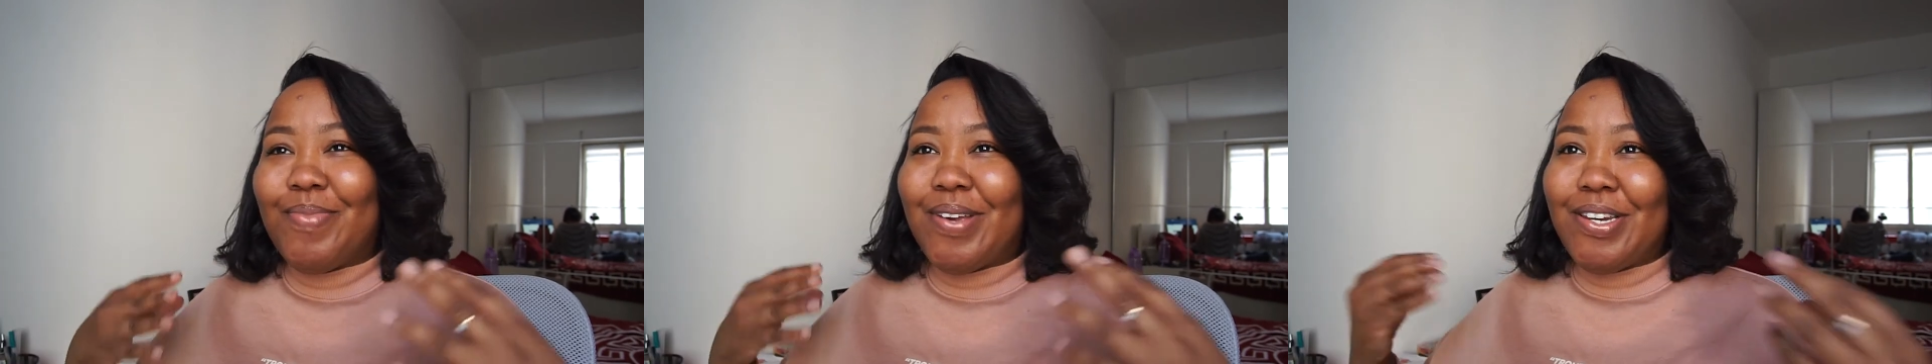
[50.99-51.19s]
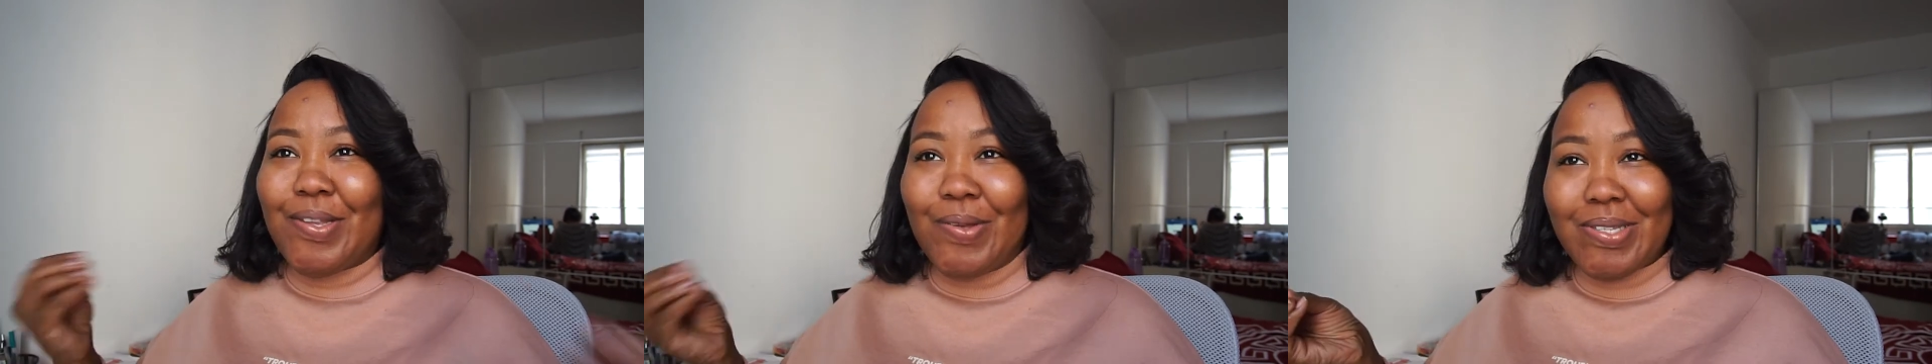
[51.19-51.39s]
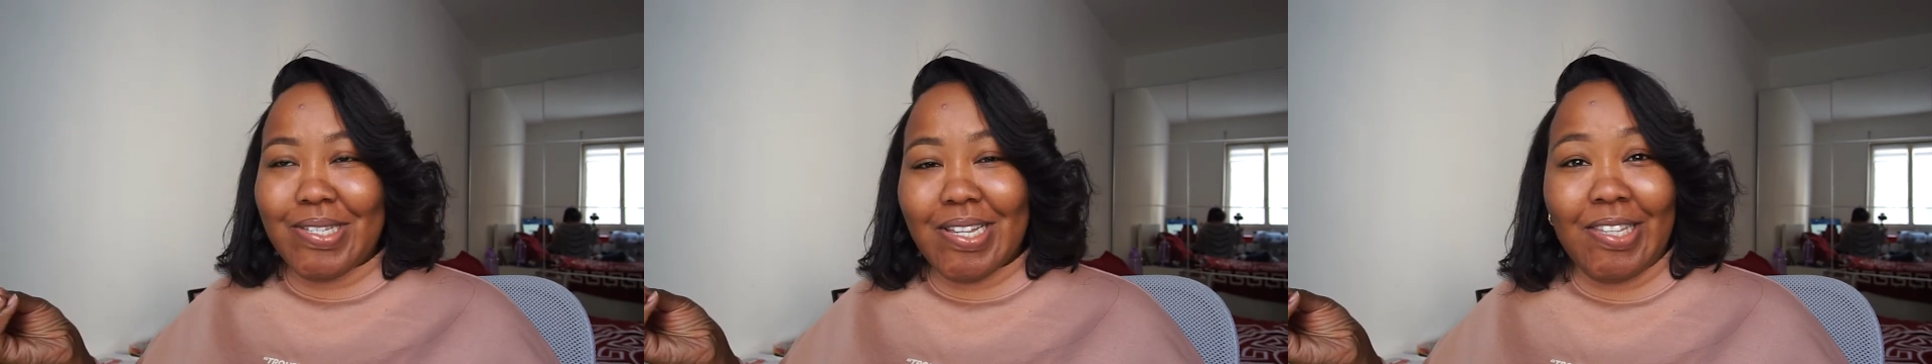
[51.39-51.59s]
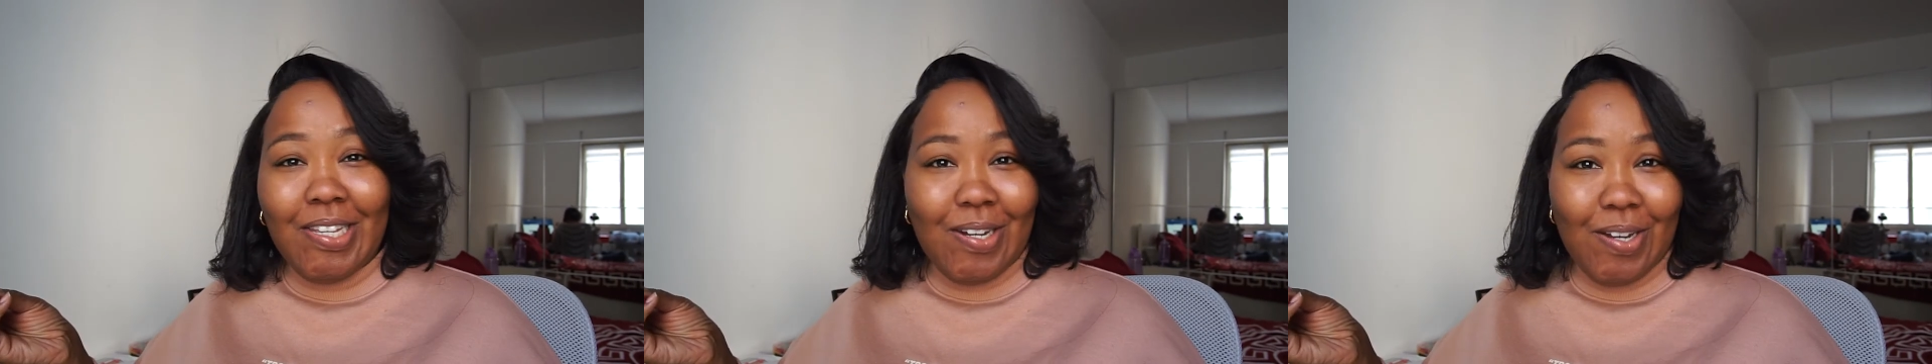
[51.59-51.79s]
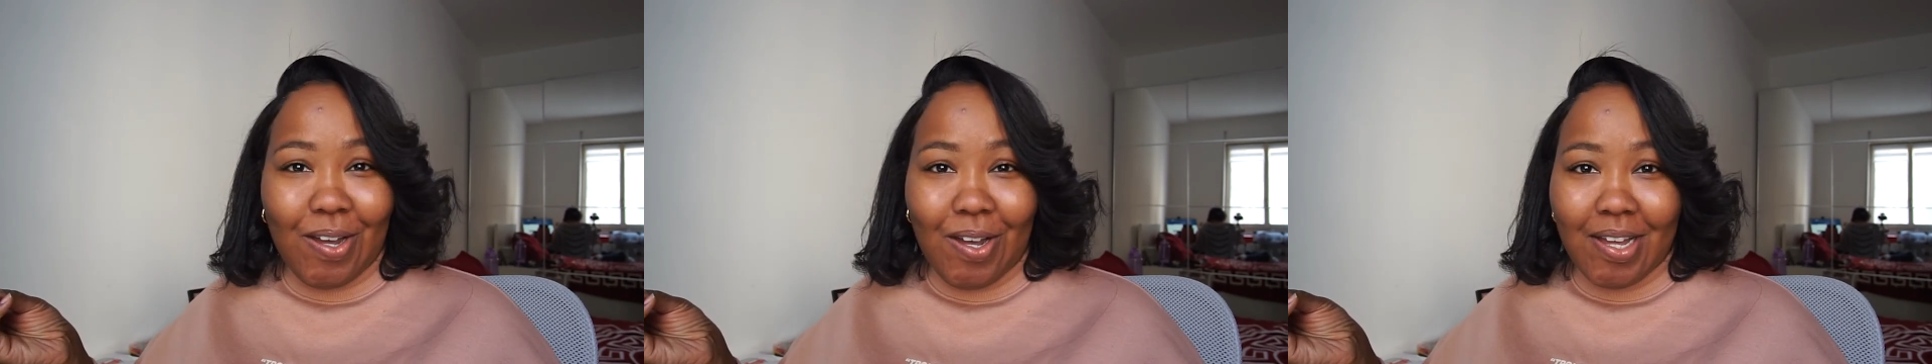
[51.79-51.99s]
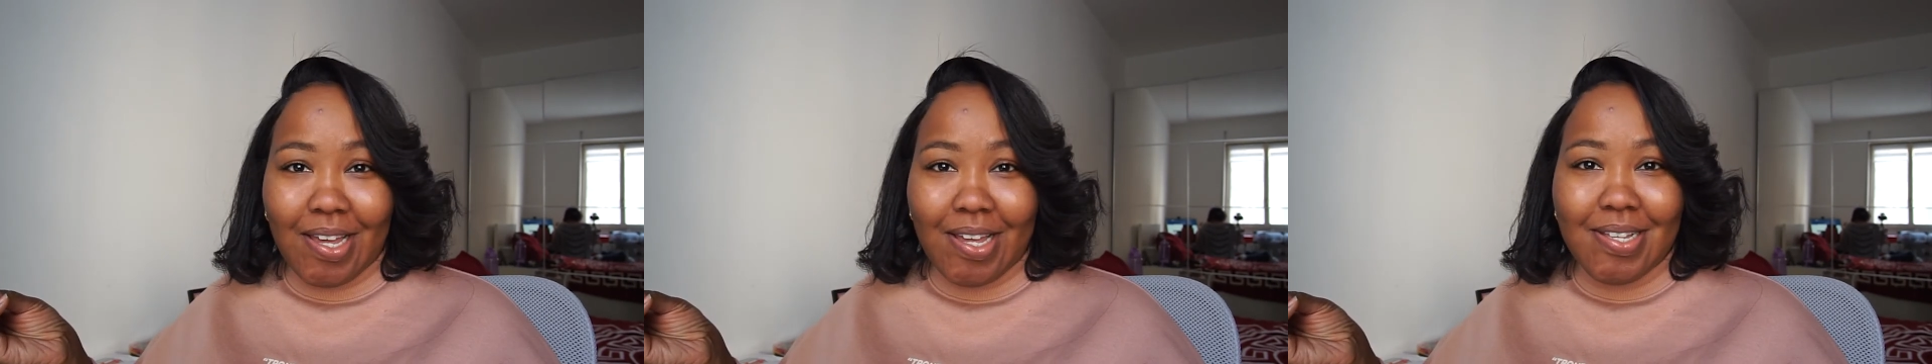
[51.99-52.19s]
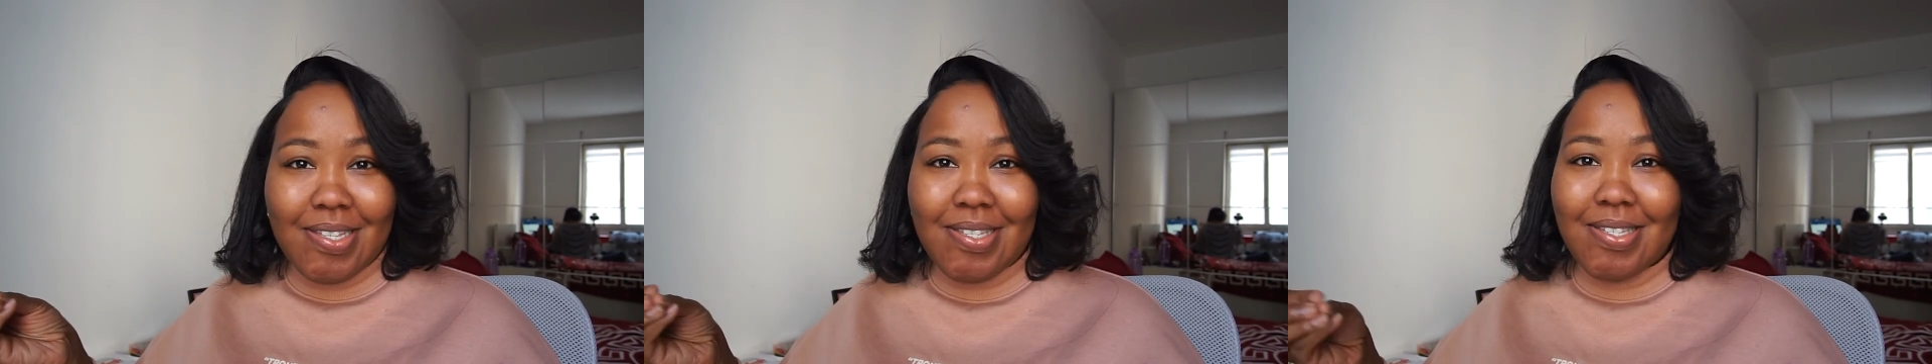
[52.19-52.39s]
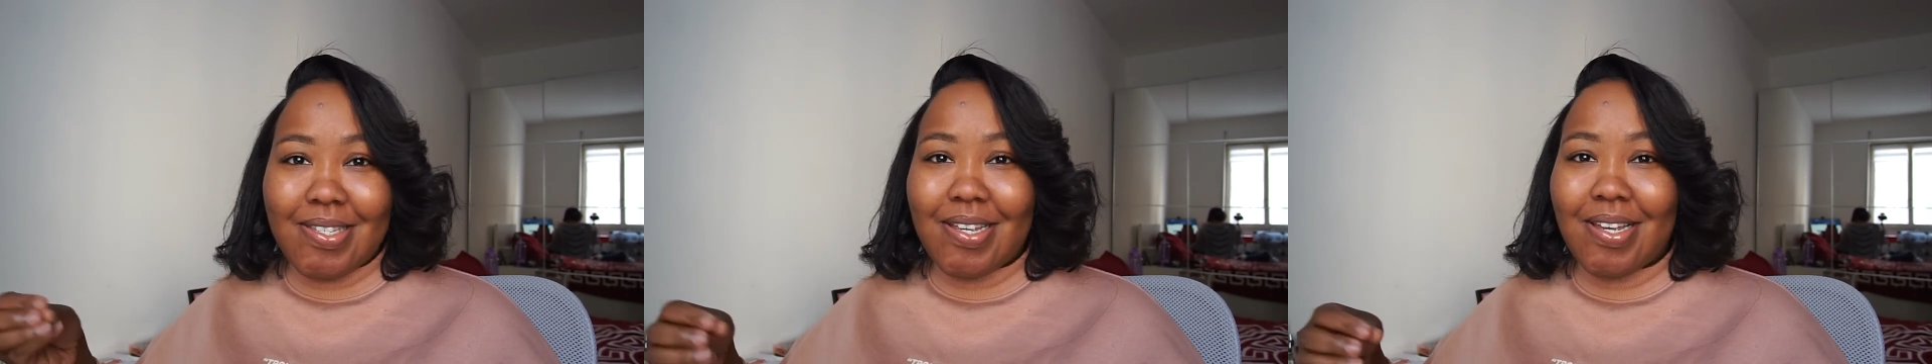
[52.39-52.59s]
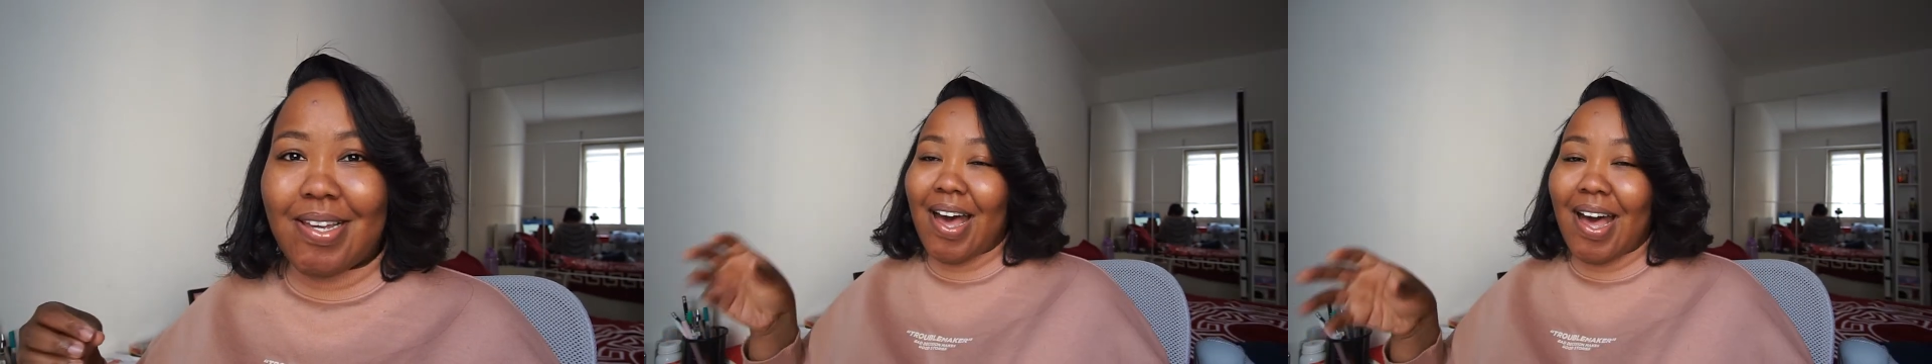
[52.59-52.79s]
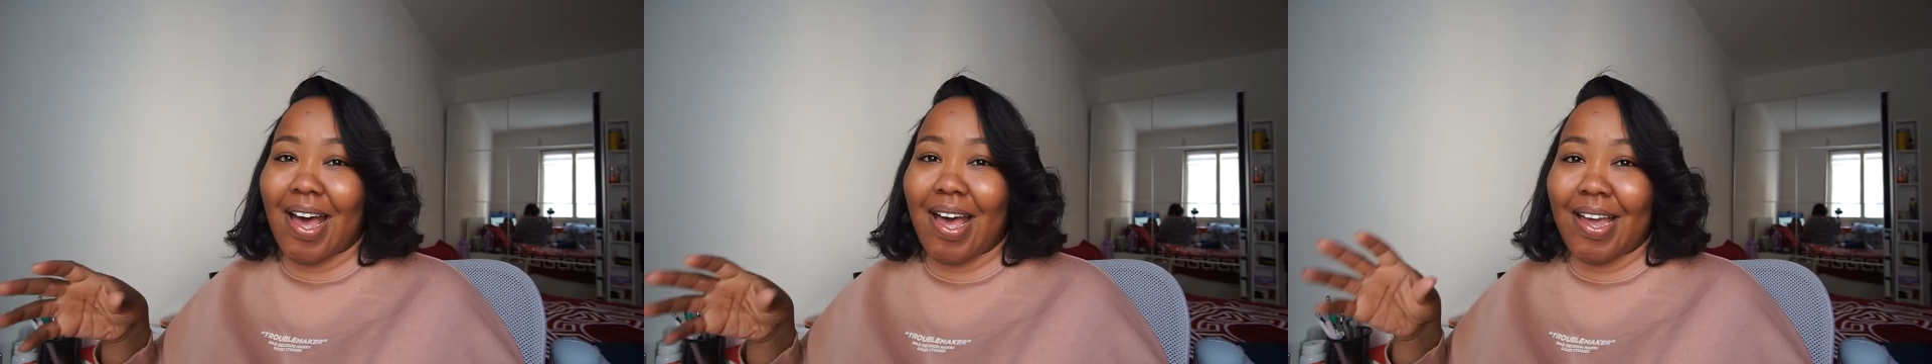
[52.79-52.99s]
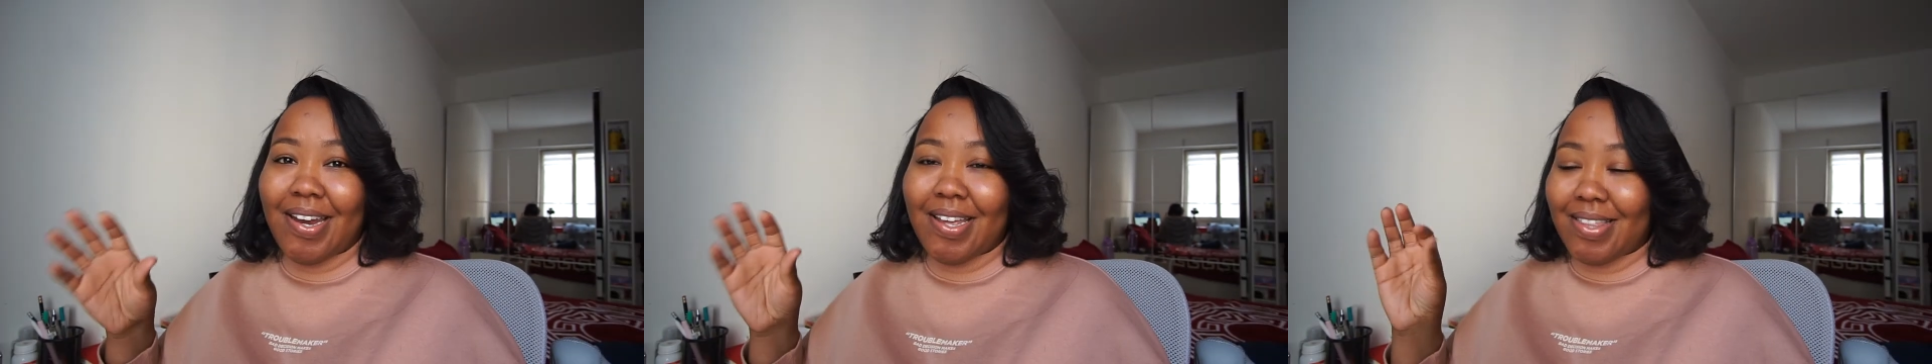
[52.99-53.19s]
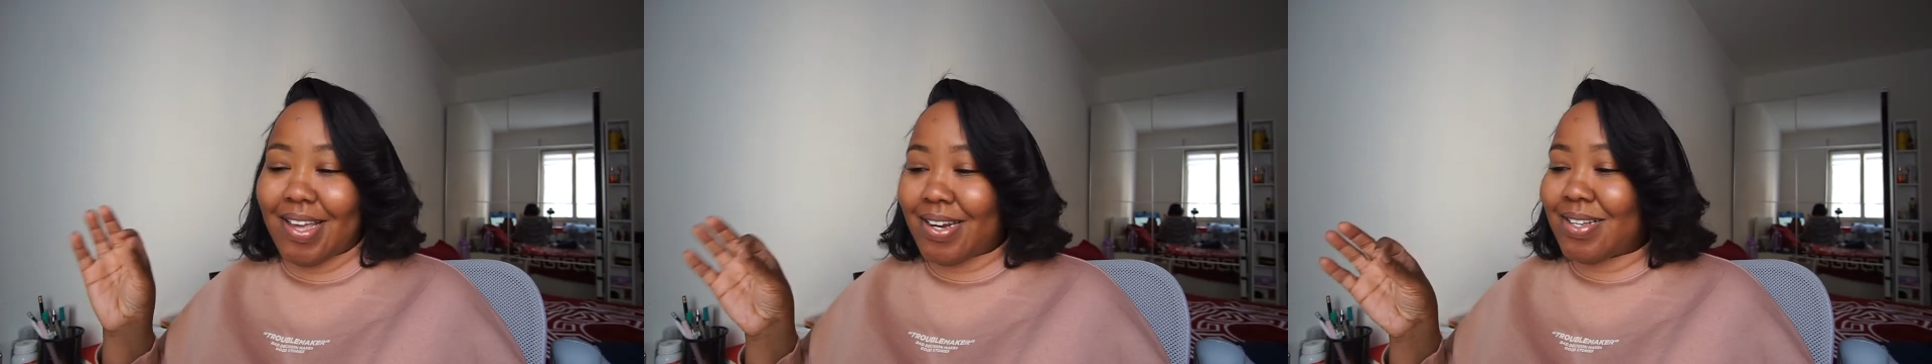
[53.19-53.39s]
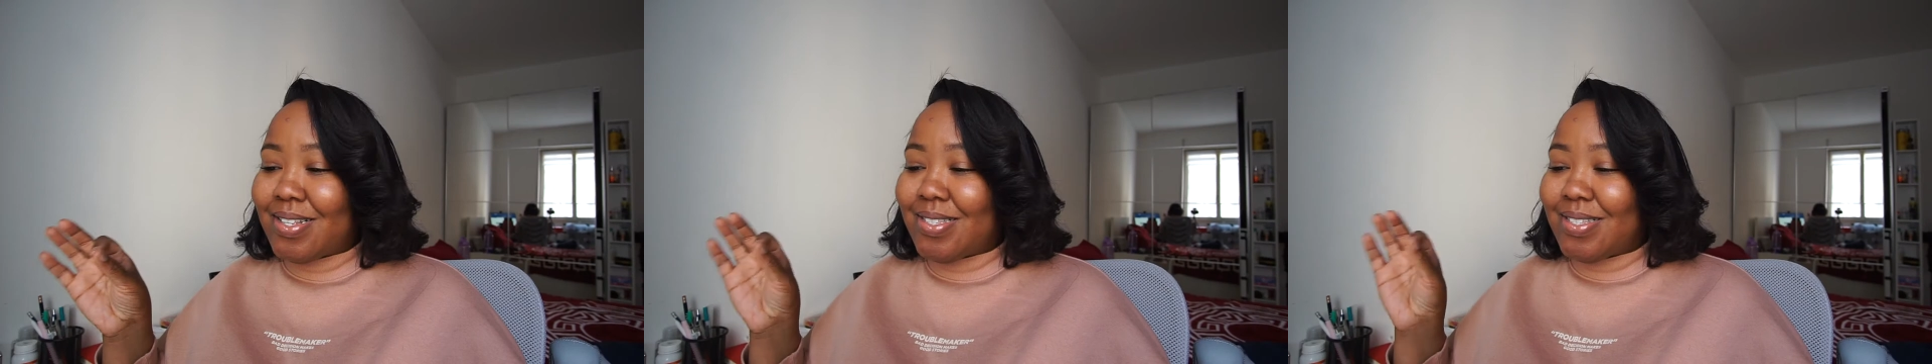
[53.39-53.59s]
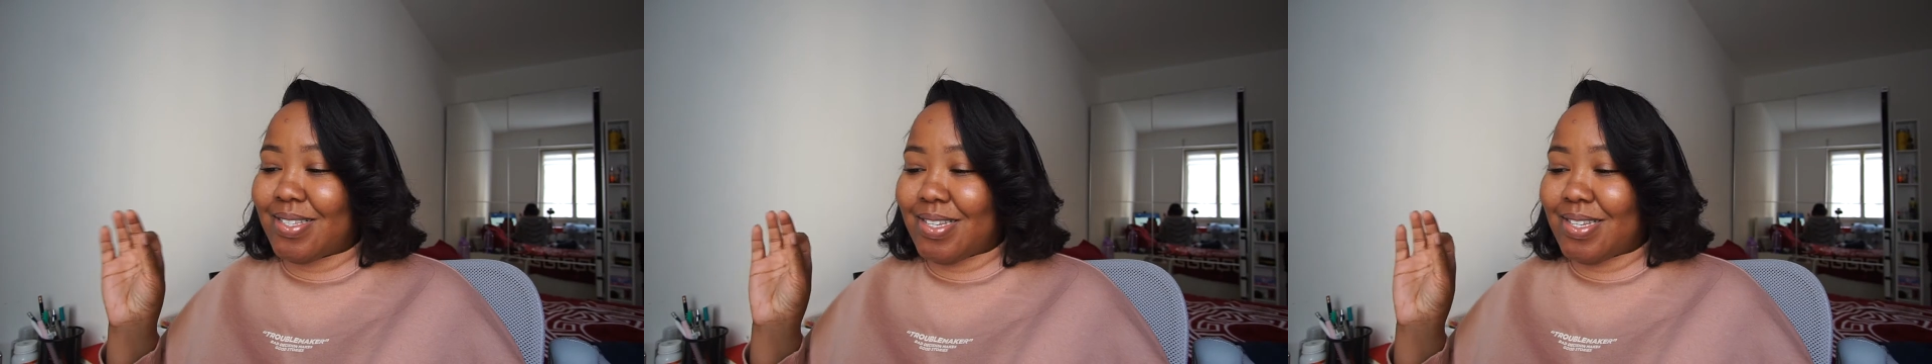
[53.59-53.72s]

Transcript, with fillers: been using the longest, and that is